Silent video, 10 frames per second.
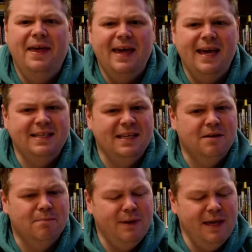He is in
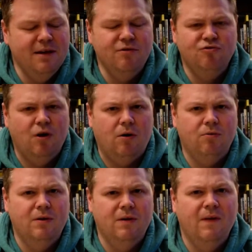complete
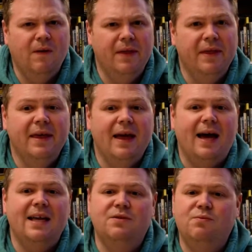control
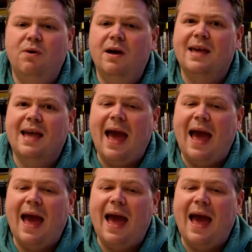and he's working